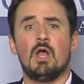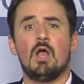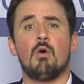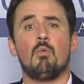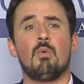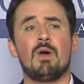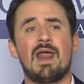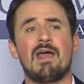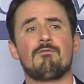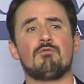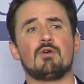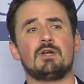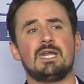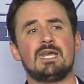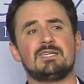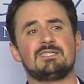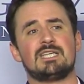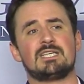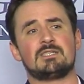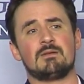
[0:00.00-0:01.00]
Whatever it
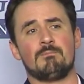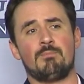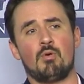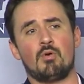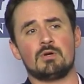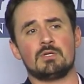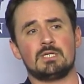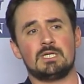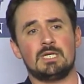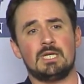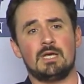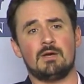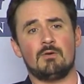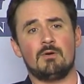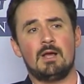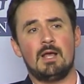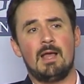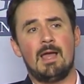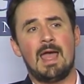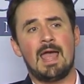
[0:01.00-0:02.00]
is that's important to you,
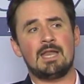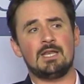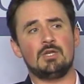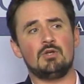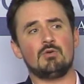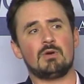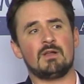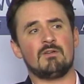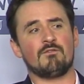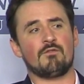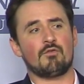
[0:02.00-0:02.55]
and you can